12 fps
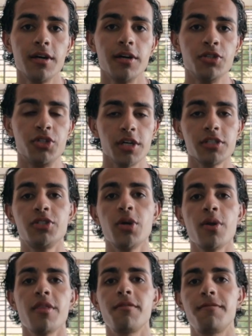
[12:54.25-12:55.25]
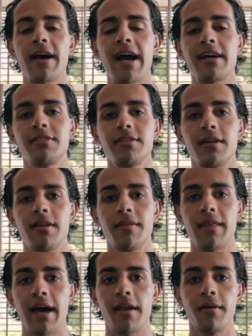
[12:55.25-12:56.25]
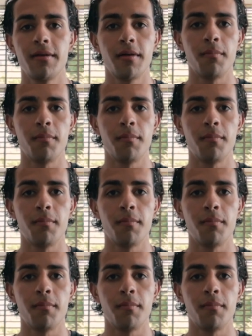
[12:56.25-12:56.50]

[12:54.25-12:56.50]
just due to the fact that